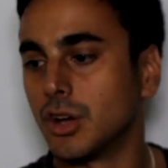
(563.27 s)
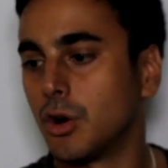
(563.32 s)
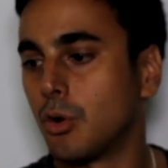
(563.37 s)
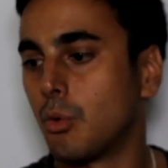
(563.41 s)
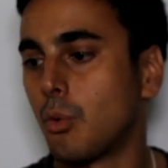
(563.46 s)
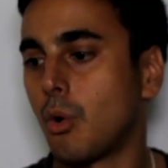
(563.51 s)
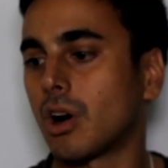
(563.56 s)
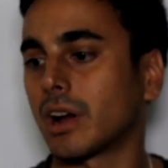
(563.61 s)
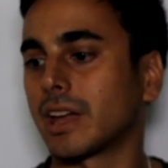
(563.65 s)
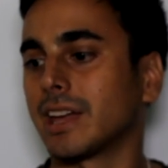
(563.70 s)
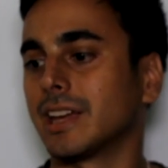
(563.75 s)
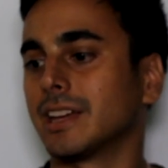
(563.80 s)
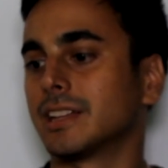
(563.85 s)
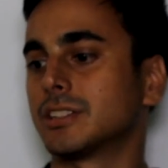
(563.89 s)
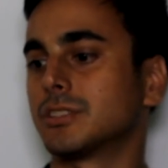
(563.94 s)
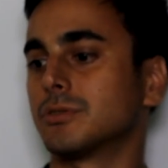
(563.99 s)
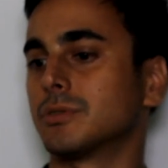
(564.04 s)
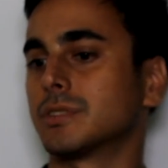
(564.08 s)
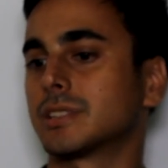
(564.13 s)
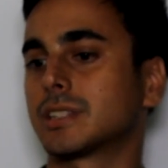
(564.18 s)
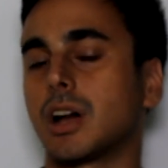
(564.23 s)
walking
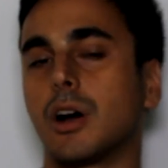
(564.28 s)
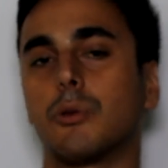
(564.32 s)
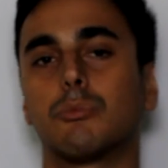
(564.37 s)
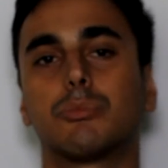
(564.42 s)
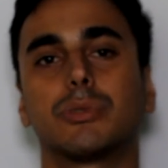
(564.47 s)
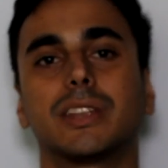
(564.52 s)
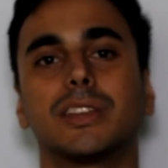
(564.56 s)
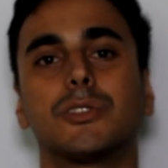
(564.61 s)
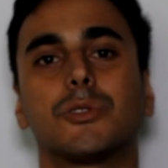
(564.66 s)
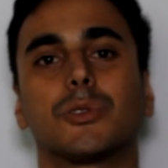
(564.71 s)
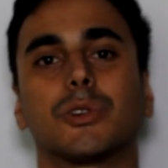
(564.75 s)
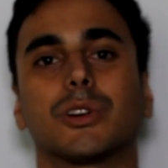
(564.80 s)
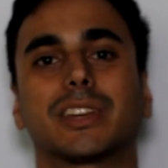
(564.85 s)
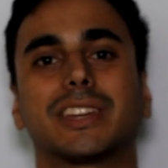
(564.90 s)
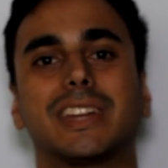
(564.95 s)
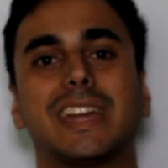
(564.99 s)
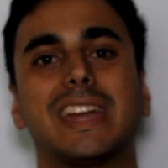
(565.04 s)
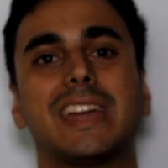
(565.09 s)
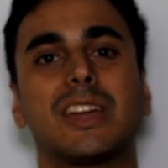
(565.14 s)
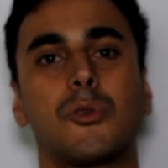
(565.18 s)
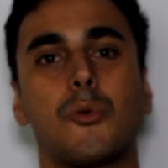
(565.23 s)
into his company, or a
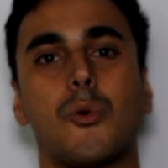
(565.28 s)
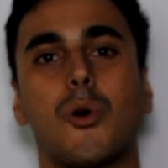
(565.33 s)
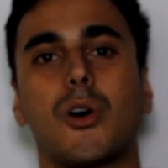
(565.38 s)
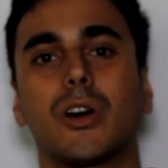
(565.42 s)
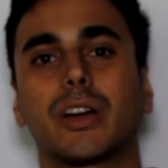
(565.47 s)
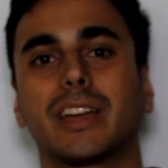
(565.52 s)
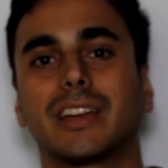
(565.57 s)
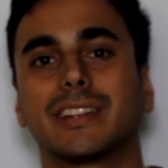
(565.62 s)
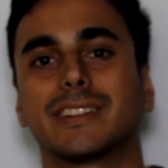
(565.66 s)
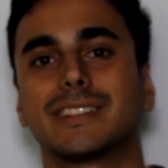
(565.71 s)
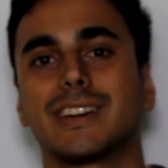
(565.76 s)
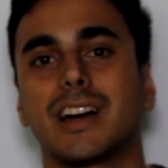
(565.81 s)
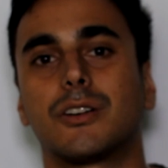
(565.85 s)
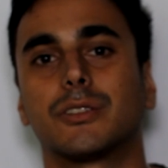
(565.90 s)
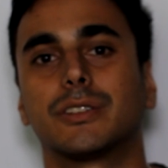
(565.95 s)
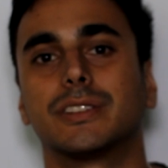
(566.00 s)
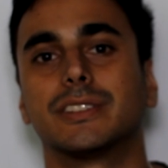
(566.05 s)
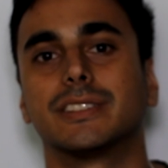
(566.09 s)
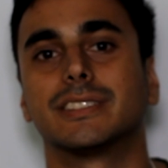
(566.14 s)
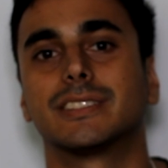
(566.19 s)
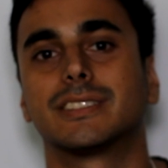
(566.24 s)
king walking
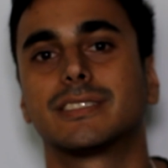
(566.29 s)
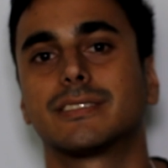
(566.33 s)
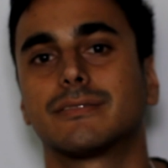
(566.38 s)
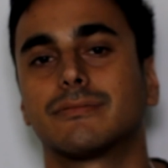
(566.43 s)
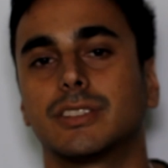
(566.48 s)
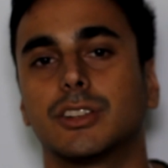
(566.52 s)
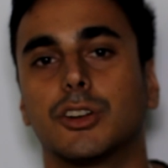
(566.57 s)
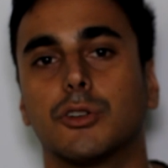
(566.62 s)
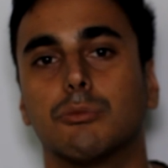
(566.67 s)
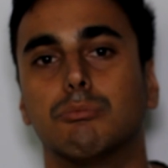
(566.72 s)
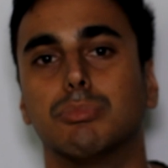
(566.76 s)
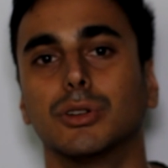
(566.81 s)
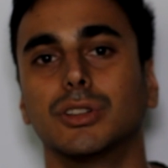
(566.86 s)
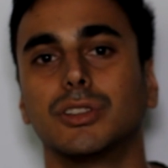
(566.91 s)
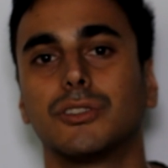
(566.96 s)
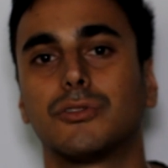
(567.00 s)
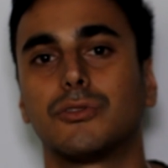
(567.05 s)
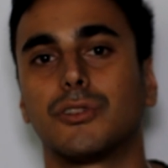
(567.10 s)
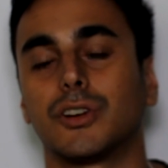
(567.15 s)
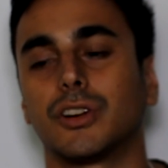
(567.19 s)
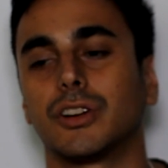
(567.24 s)
down his, you know,
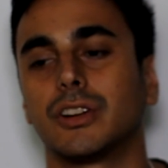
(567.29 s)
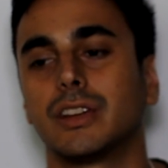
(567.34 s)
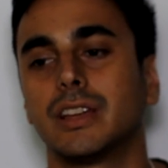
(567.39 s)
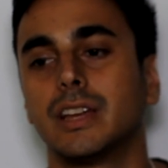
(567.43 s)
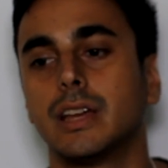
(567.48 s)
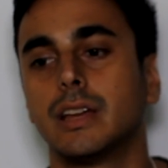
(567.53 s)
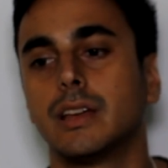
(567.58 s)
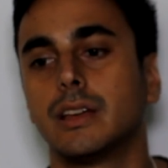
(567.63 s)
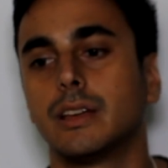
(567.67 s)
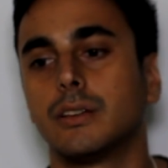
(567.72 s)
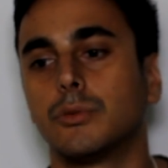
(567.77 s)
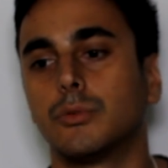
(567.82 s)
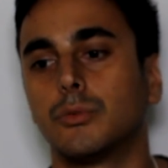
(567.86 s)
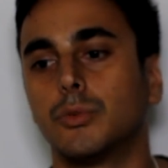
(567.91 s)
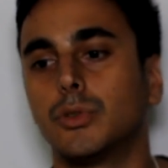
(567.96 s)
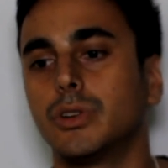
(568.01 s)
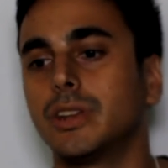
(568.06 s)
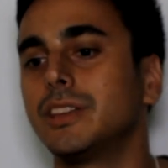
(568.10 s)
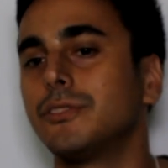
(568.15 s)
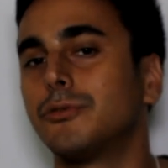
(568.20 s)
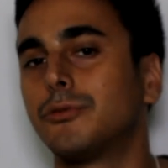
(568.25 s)
boulevard,
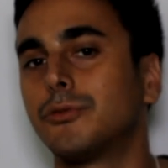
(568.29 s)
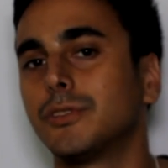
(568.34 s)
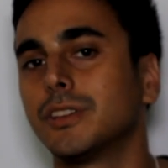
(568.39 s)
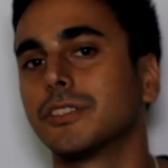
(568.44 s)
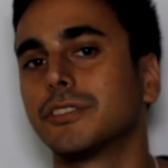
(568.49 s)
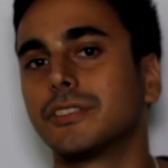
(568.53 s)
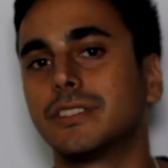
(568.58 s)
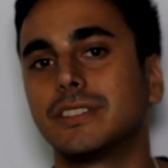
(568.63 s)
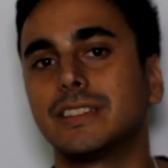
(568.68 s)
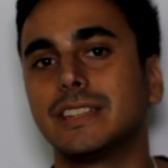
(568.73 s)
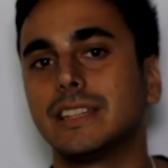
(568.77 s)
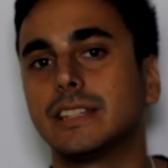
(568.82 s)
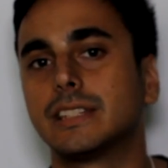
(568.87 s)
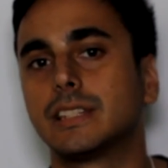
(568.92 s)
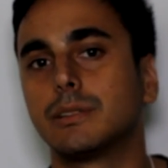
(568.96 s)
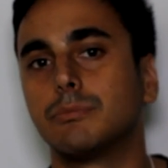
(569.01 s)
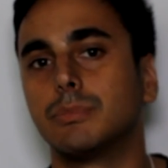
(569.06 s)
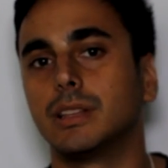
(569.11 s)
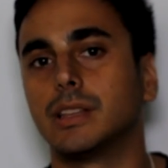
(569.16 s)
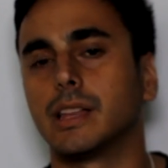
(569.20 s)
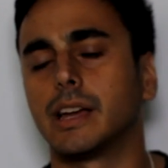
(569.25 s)
would he feel the need
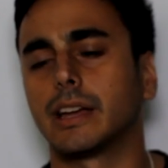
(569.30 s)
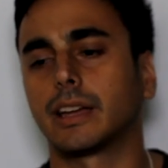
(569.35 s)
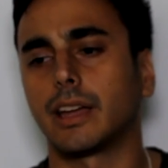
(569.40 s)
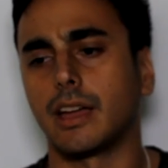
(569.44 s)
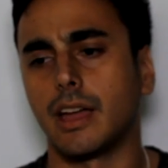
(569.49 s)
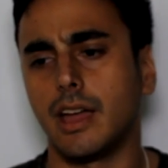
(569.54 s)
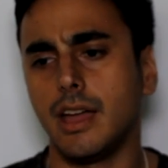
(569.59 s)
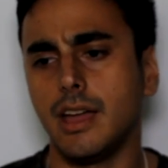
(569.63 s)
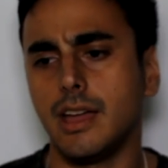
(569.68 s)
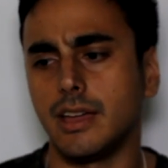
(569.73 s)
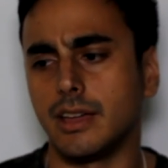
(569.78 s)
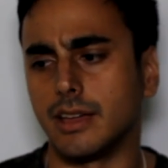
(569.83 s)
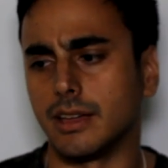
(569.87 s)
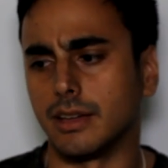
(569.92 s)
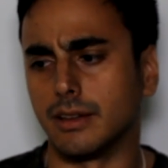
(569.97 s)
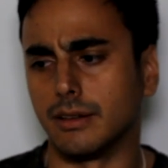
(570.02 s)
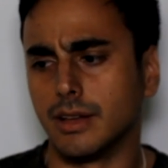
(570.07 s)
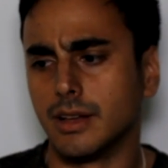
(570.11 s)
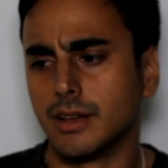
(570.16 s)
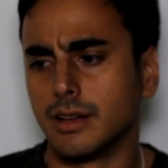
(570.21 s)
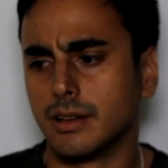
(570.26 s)
to be like,
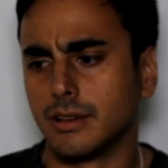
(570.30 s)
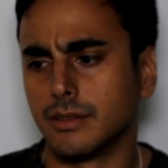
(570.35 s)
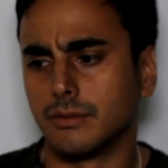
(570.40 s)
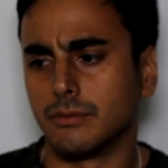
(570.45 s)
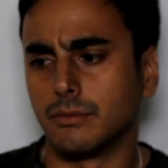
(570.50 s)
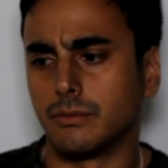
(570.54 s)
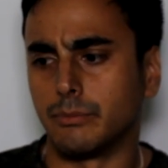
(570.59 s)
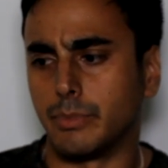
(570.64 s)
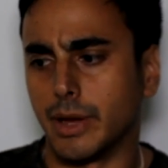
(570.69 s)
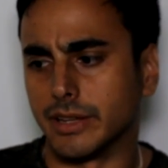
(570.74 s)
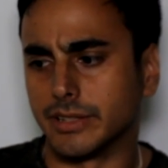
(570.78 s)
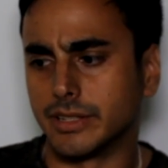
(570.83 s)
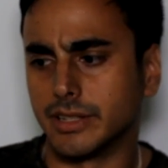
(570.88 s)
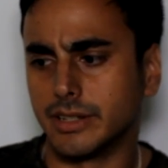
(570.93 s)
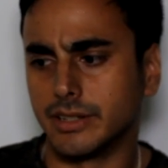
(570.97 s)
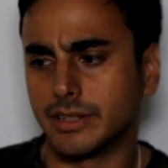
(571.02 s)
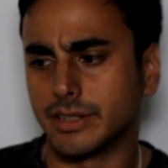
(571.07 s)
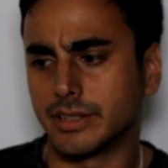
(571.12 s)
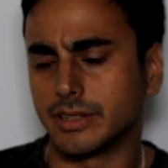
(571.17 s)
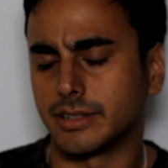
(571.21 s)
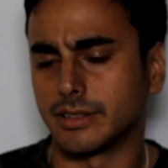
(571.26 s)
hey,
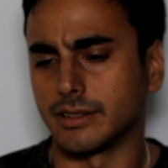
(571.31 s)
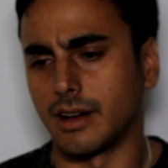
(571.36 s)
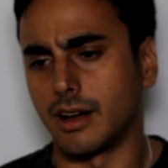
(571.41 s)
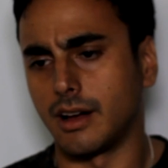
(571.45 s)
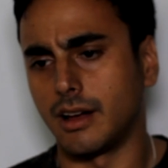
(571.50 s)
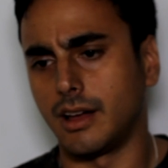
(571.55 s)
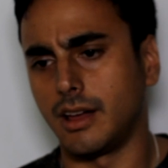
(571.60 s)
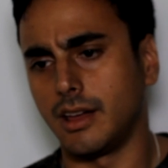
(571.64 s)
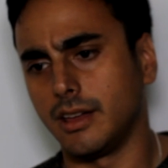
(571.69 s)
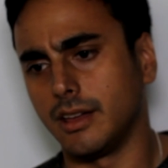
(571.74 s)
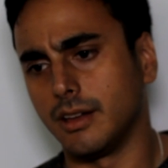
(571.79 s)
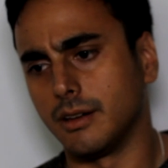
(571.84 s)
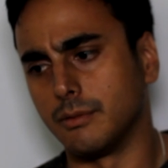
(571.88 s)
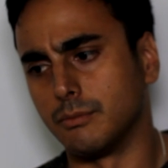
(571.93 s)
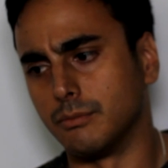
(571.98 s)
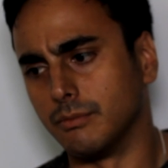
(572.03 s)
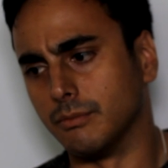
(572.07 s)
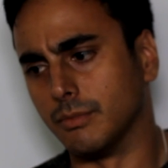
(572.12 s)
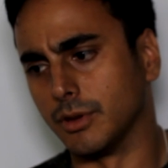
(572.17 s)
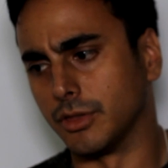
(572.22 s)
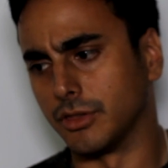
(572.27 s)
peasant, I
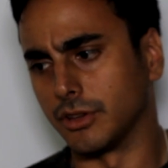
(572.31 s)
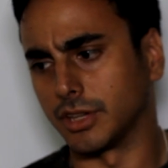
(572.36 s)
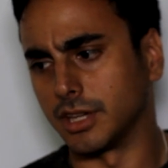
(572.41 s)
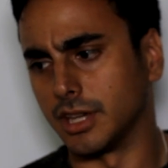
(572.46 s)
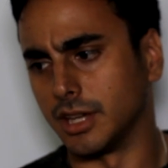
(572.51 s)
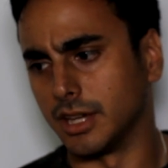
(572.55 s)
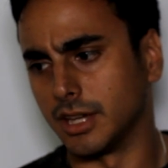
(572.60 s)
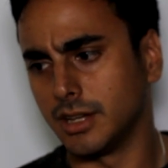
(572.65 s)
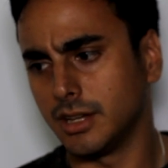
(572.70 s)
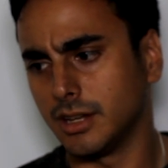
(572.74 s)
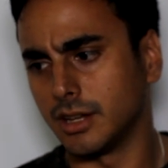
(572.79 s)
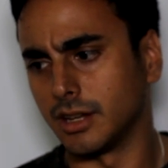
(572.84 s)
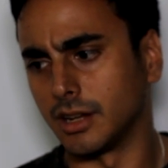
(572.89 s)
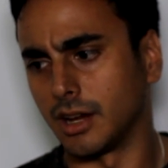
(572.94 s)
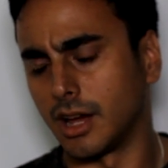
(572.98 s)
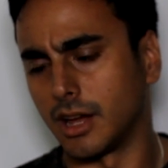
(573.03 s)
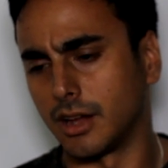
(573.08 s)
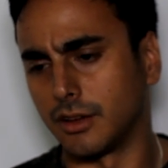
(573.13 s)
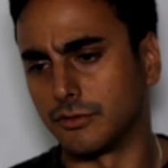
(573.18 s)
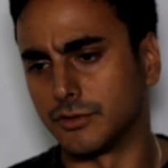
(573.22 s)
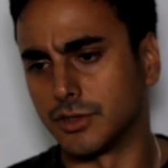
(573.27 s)
am the king and
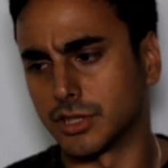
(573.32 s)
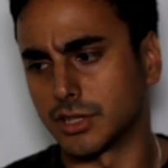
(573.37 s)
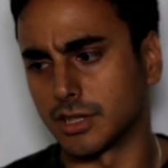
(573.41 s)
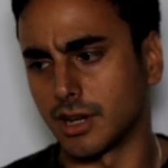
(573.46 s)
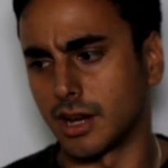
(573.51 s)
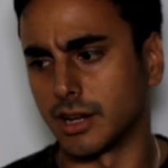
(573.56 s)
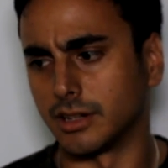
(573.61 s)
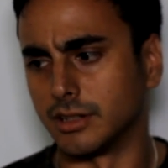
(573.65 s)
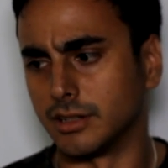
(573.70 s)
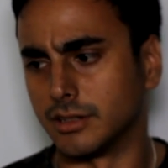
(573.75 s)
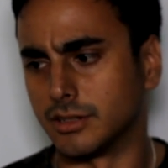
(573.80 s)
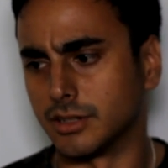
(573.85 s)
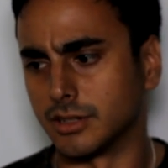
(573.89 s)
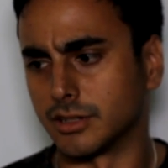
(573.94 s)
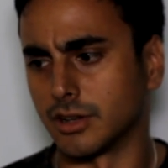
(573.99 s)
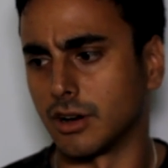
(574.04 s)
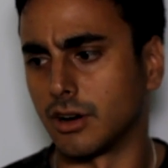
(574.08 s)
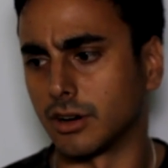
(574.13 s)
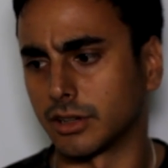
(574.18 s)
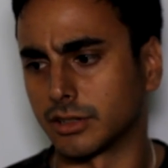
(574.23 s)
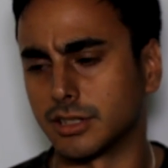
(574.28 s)
I have decided to
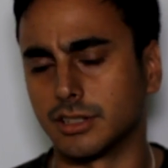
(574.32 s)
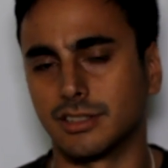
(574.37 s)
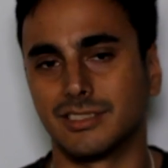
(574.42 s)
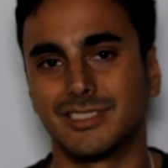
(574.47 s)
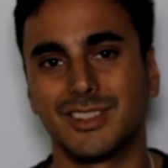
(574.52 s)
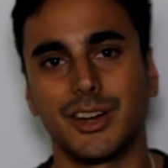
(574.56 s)
talk to...